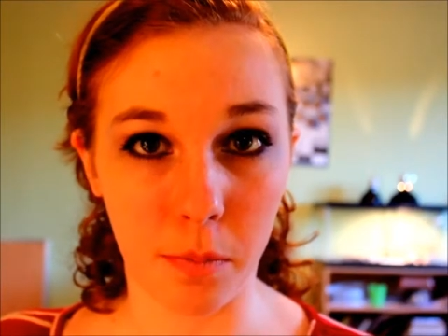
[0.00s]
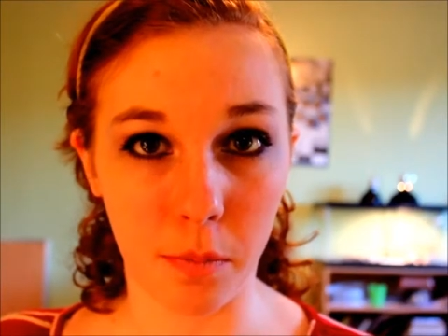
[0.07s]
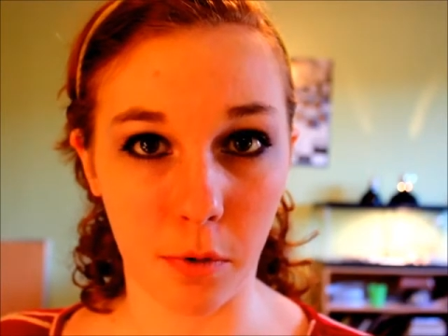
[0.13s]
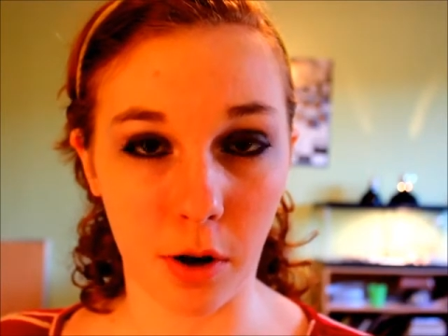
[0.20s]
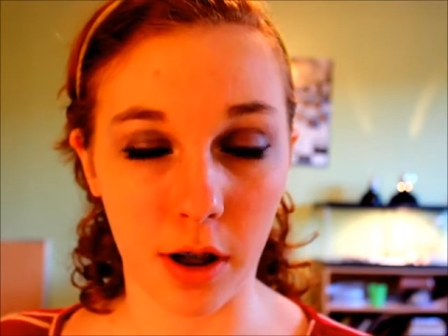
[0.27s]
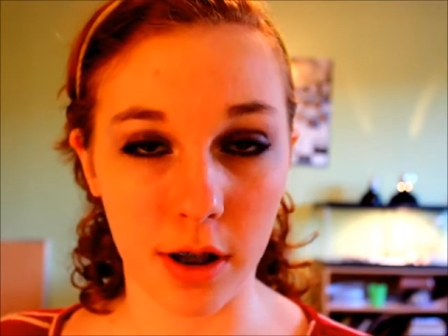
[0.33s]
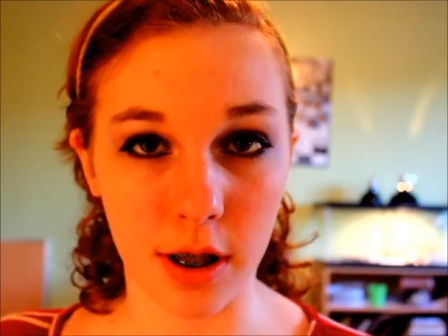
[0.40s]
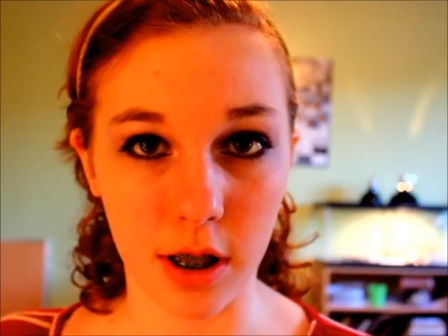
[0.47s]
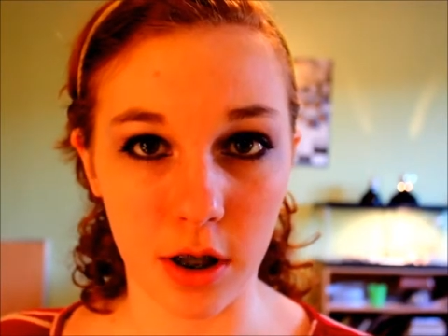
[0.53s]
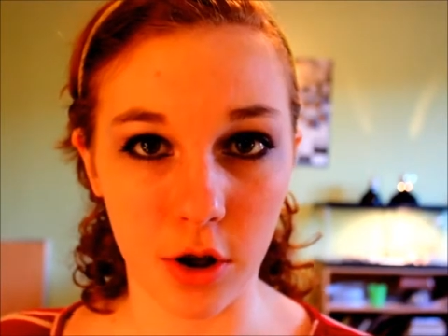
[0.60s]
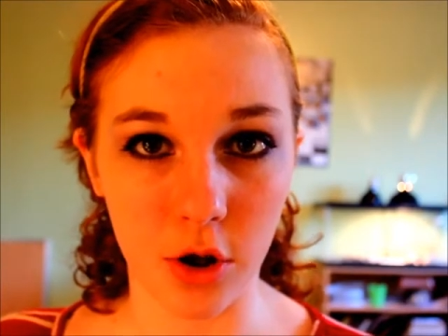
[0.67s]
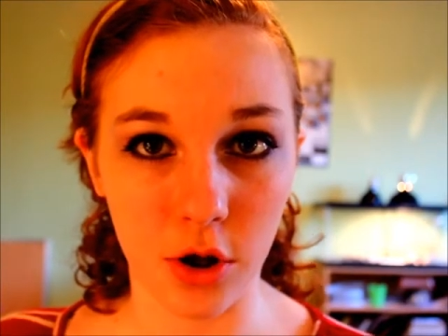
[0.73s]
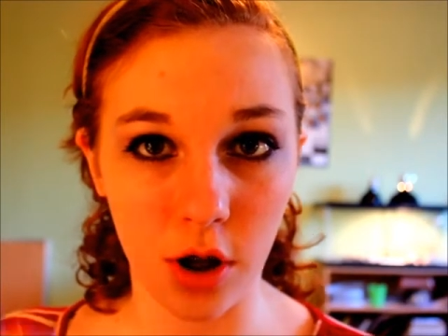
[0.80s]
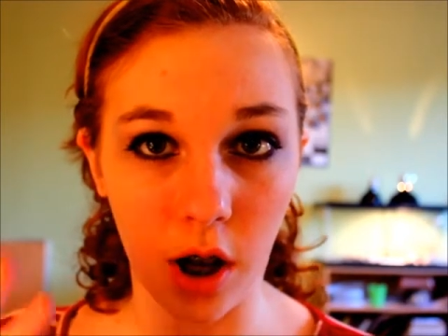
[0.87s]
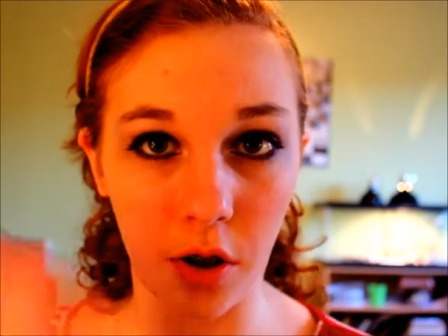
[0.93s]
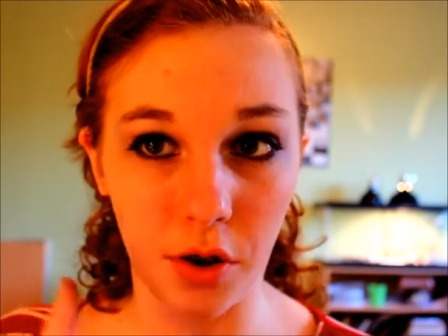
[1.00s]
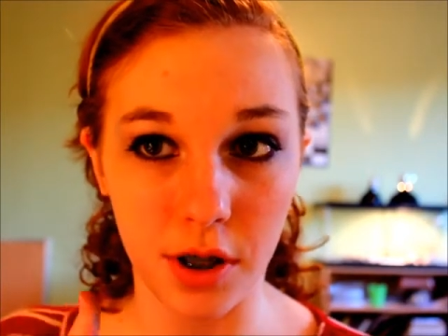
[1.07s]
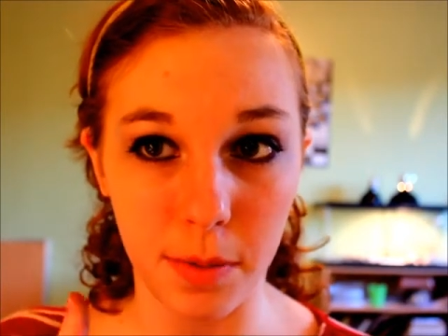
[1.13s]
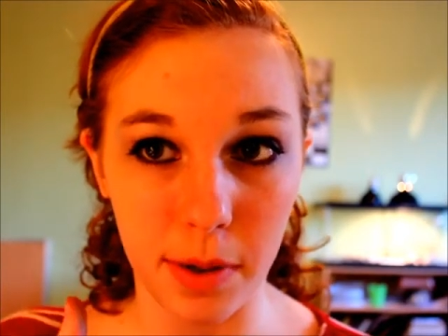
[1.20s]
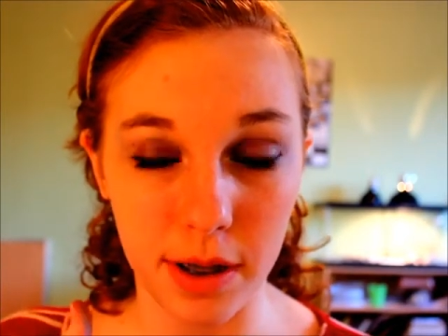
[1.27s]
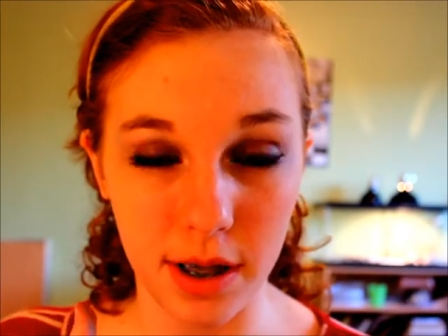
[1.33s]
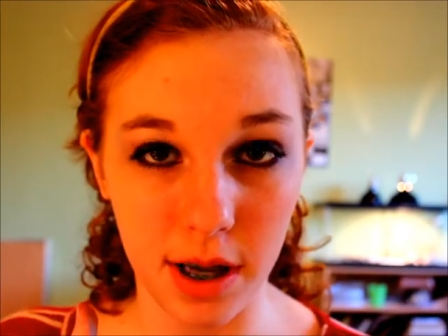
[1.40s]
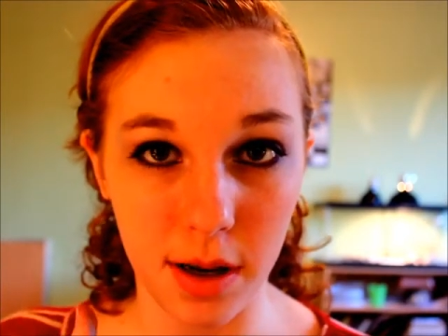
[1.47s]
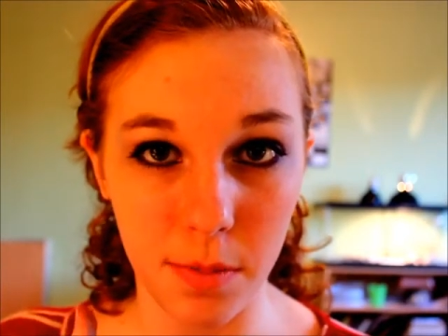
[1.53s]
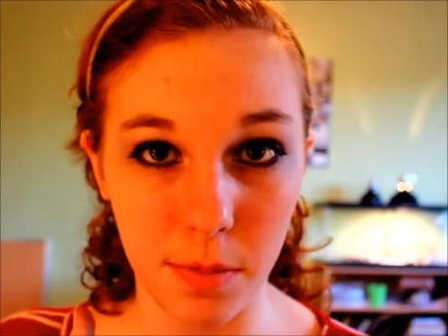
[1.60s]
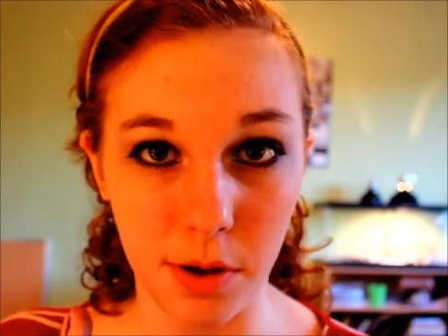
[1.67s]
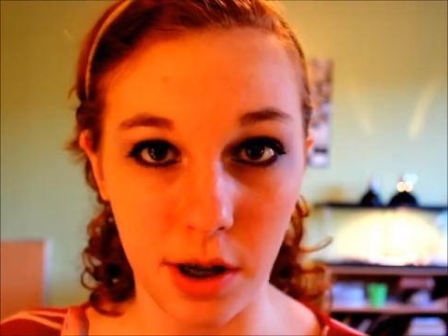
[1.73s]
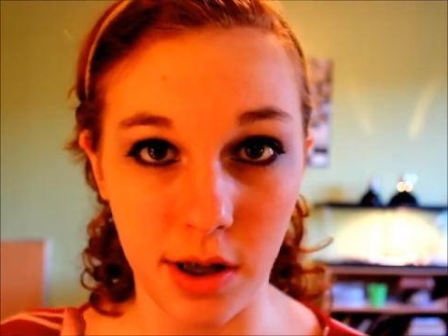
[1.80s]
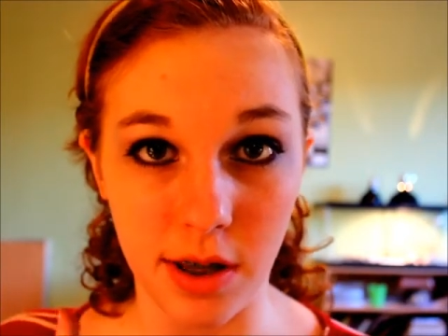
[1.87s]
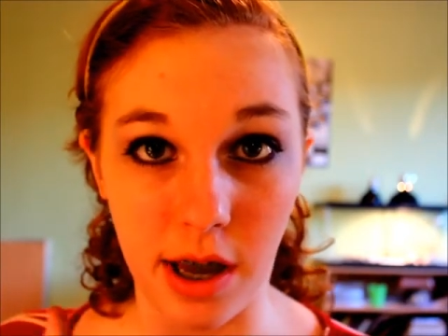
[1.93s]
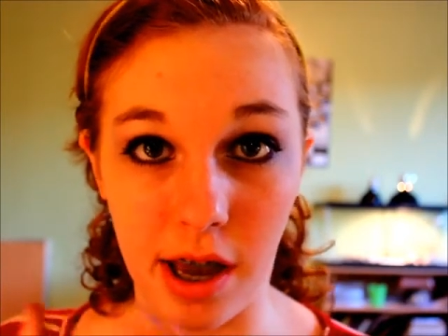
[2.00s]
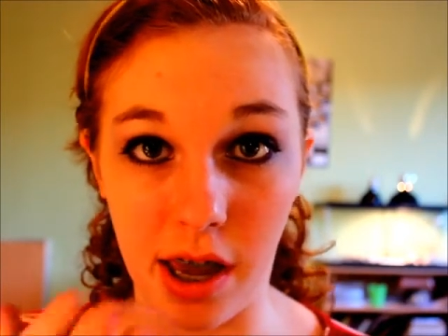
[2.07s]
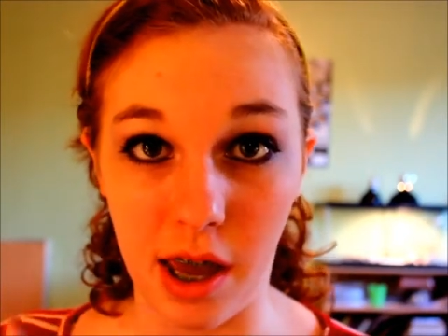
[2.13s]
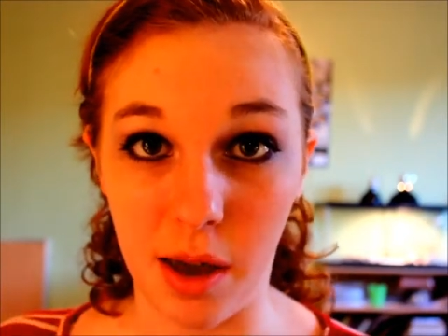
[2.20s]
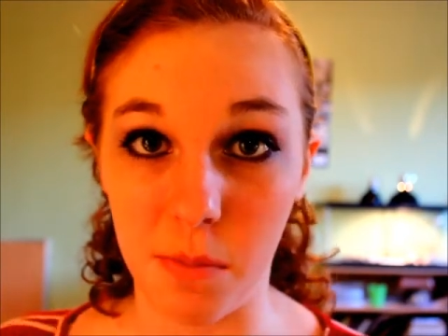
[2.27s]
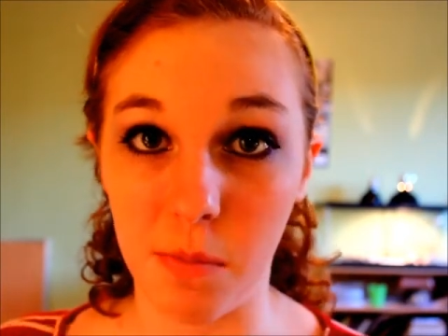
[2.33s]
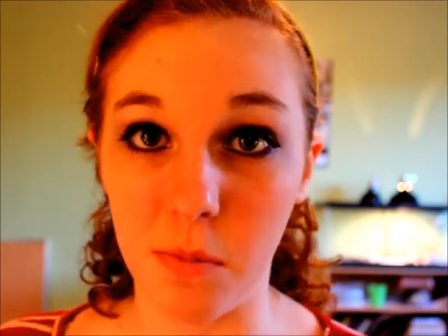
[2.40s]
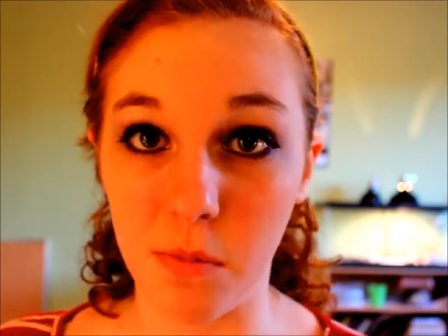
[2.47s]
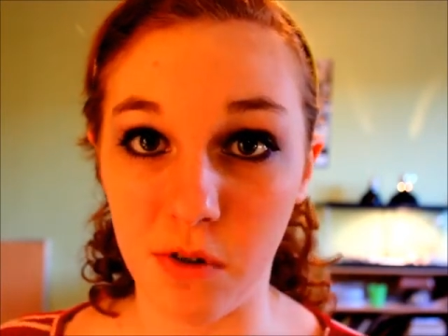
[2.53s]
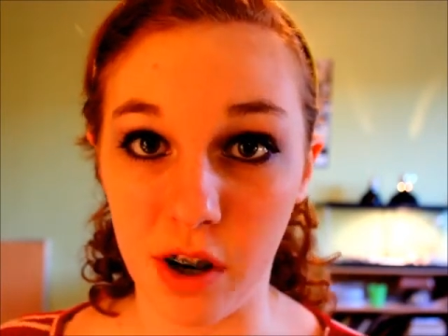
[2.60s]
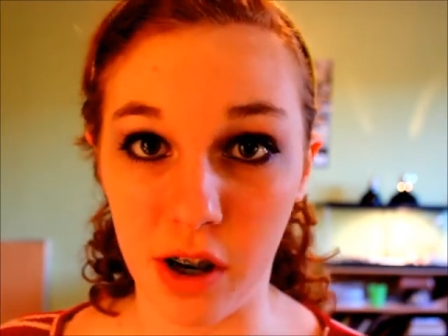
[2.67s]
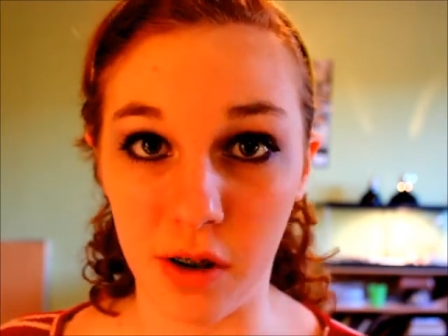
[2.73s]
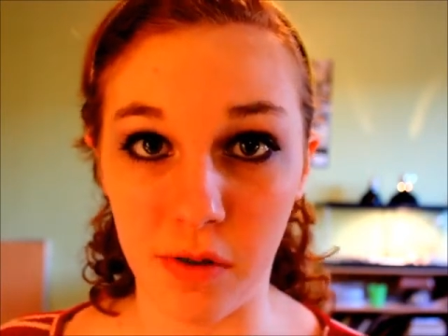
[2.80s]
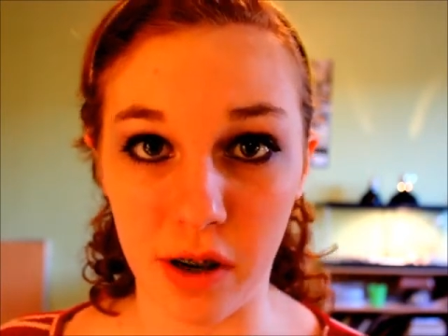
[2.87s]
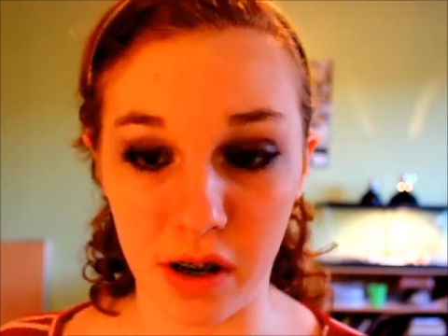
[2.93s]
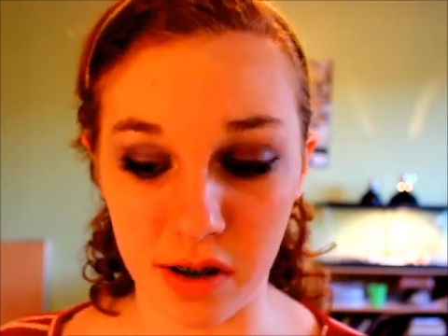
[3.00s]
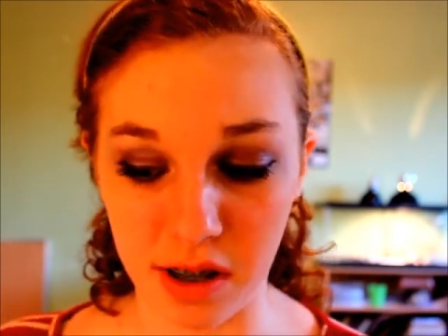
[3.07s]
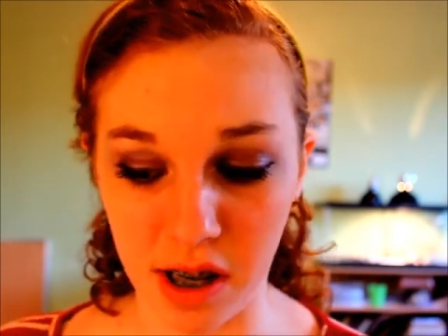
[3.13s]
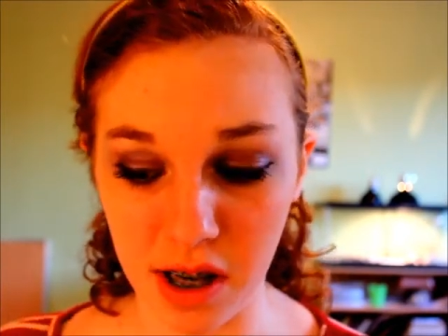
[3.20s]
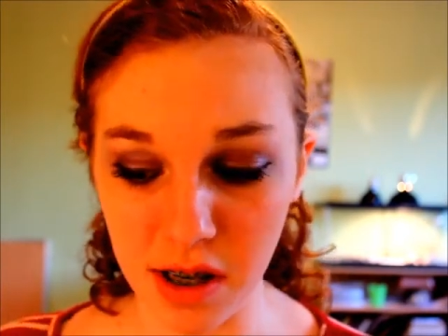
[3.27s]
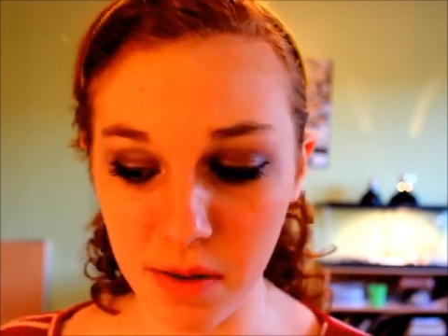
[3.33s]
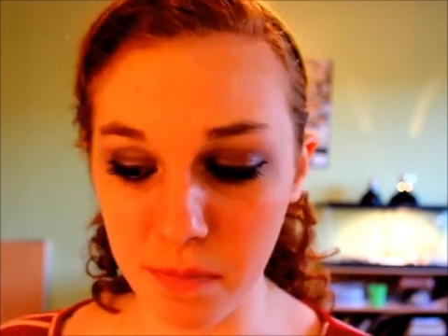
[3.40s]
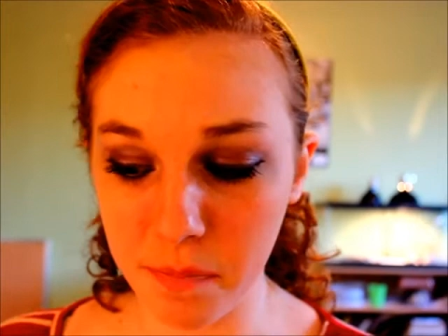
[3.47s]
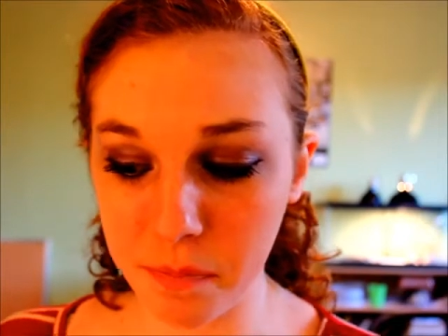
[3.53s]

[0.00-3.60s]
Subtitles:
bronzish colors on my skin because I am very fair skinned.